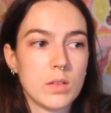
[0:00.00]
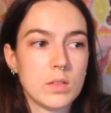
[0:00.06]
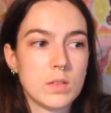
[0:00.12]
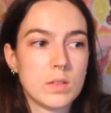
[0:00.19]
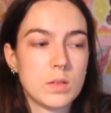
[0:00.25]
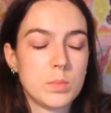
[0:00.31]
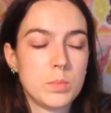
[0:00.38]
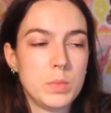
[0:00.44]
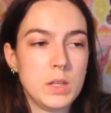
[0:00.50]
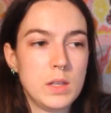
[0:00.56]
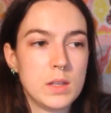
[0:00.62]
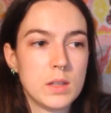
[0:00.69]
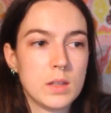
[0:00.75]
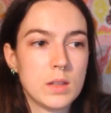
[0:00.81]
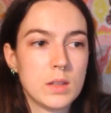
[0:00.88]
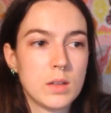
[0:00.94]

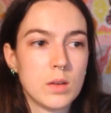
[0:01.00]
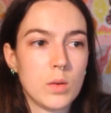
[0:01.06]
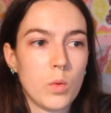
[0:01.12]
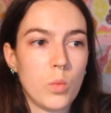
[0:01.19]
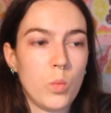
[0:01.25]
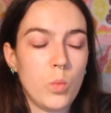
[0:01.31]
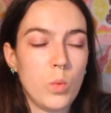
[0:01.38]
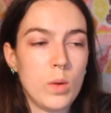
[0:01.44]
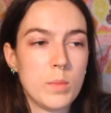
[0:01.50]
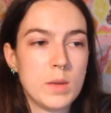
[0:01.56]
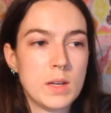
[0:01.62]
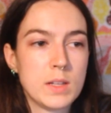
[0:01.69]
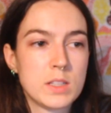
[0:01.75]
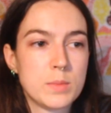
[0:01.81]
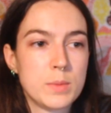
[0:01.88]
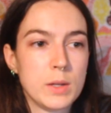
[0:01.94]
speaking, women
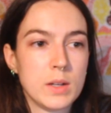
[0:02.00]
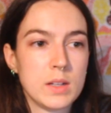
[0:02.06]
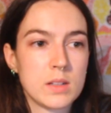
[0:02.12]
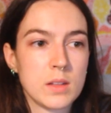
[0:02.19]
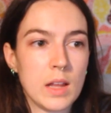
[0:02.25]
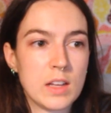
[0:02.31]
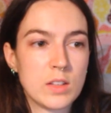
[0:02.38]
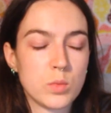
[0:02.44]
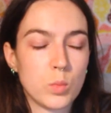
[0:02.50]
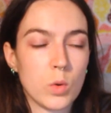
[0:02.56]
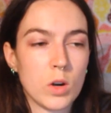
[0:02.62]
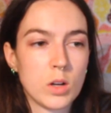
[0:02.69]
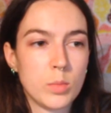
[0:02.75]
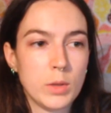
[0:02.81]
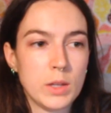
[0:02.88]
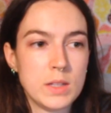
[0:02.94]
experience less
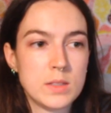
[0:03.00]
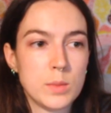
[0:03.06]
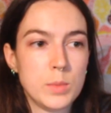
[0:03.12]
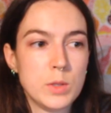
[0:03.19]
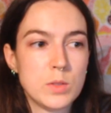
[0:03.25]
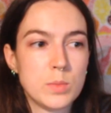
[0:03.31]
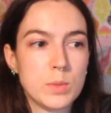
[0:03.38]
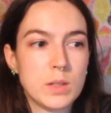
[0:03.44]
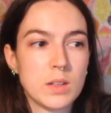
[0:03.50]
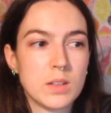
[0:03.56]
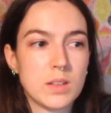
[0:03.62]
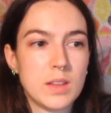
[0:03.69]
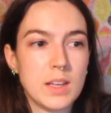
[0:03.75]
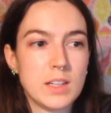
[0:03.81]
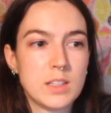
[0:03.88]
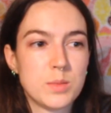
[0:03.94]
workplace abuse
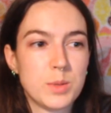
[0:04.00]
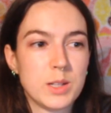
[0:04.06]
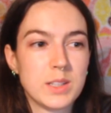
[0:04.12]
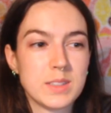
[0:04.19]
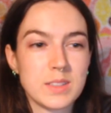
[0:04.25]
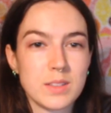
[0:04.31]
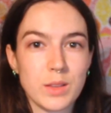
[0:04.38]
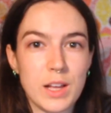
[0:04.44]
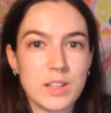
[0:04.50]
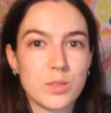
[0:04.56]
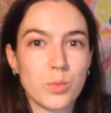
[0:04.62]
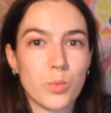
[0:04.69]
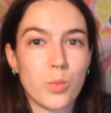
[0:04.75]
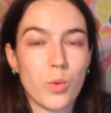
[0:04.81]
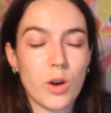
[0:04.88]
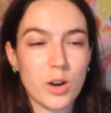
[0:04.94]
because they experience less
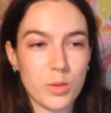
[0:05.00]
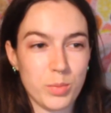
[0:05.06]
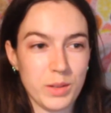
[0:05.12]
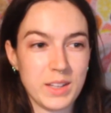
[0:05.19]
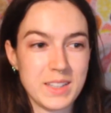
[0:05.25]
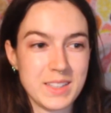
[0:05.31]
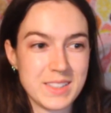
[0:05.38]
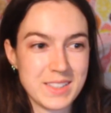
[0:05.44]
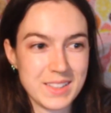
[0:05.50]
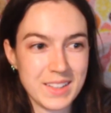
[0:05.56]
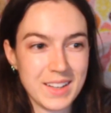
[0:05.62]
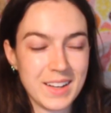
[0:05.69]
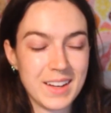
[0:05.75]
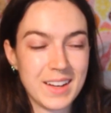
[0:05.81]
workplace.